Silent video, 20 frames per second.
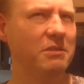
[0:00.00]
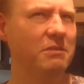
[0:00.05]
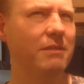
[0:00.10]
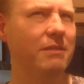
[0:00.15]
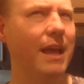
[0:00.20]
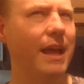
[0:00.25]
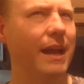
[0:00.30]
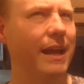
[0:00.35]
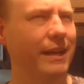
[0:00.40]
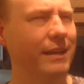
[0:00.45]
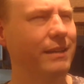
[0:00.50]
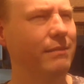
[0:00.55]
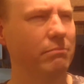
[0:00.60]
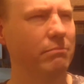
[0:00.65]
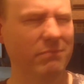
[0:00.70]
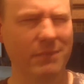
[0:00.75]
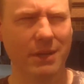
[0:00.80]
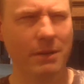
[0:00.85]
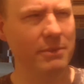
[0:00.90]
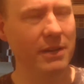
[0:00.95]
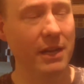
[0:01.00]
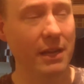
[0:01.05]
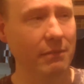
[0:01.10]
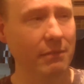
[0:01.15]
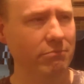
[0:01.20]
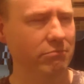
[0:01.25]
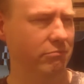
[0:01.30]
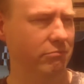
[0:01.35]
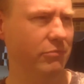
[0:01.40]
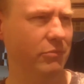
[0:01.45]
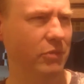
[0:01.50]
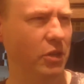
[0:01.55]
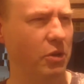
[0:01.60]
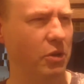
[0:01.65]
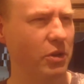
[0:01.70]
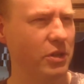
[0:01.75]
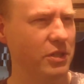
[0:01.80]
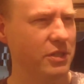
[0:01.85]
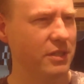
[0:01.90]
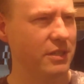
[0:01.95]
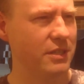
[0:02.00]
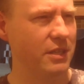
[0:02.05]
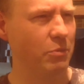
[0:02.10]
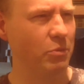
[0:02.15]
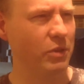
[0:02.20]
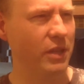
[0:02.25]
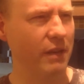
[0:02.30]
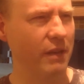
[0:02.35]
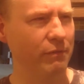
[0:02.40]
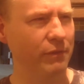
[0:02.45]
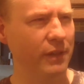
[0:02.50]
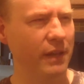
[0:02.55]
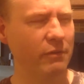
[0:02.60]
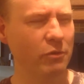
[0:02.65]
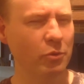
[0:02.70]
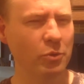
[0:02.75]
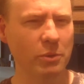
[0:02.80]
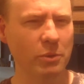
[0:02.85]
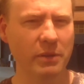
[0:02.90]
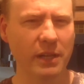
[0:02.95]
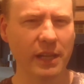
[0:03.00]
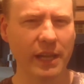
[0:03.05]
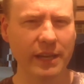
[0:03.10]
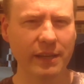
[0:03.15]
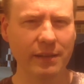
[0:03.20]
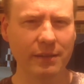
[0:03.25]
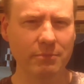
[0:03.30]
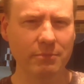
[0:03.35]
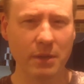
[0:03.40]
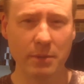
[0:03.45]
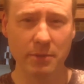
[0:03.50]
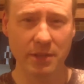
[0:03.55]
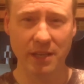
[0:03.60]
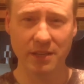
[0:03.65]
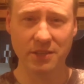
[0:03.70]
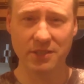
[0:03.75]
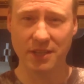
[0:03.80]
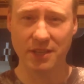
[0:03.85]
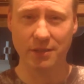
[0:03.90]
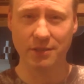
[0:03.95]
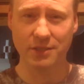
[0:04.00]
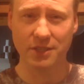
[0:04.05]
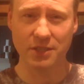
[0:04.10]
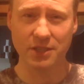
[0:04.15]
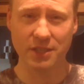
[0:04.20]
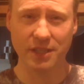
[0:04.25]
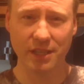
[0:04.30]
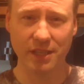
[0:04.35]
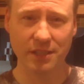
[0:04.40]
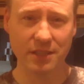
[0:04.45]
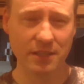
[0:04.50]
I'm curious to see what that flavor would be like, and maybe they sell such a thing